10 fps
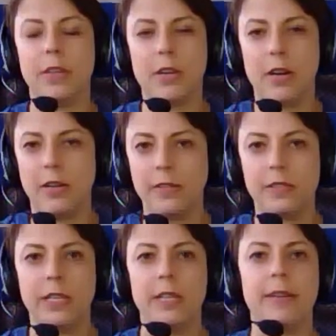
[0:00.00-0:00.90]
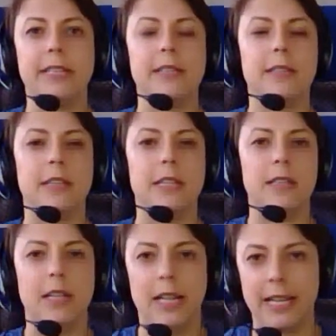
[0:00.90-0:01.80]
the calls that you answered,
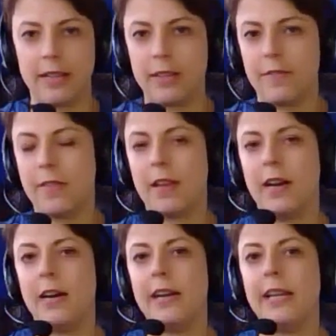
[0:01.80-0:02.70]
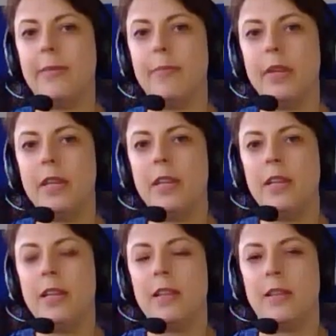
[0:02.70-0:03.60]
the length of time,
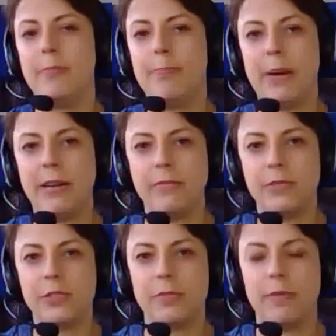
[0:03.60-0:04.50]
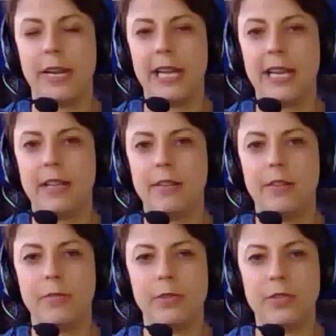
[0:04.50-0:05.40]
the bounce rate.
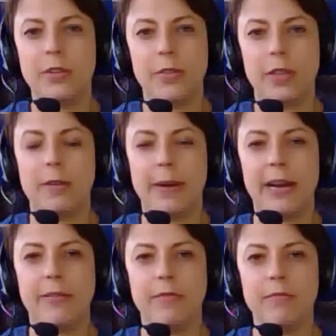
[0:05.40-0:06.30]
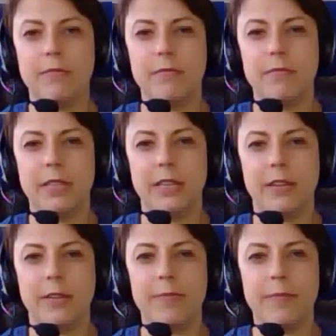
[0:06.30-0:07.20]
There was nothing about,
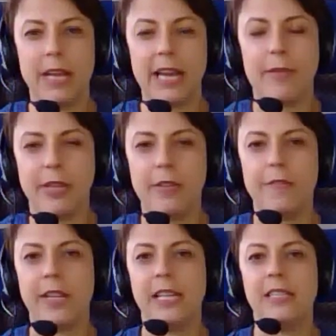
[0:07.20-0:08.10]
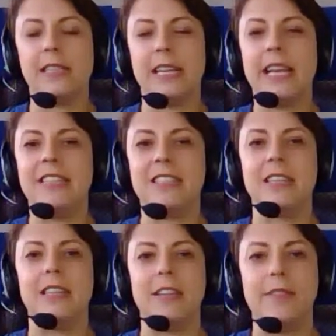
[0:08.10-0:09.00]
how are you feeling as an
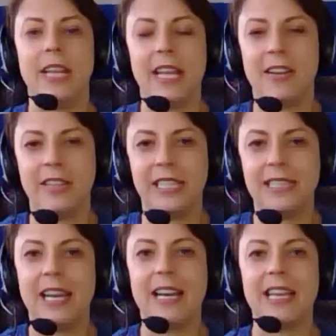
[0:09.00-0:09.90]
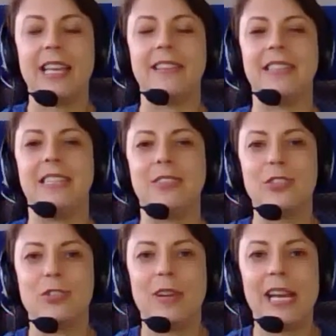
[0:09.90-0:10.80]
agent? If you're hitting all your targets, are you
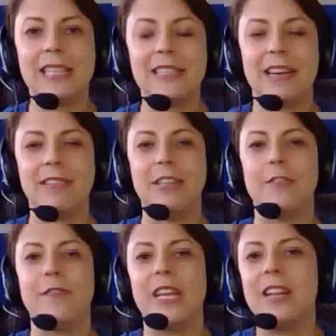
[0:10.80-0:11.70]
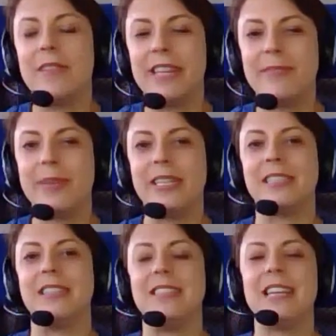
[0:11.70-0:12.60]
stressed? How did you feel when that
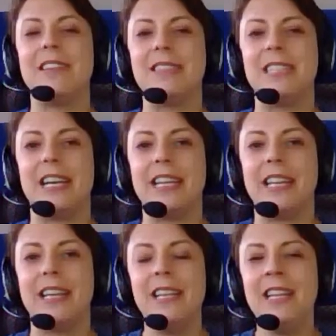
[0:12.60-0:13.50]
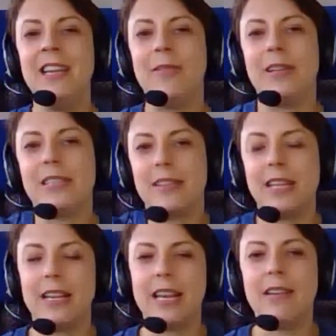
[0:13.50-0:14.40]
person shouted at you? Whereas I
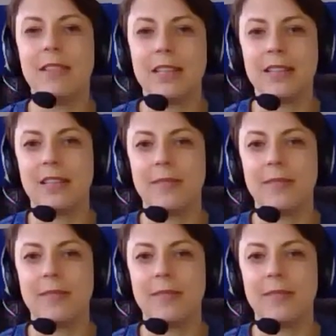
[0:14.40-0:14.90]
think now that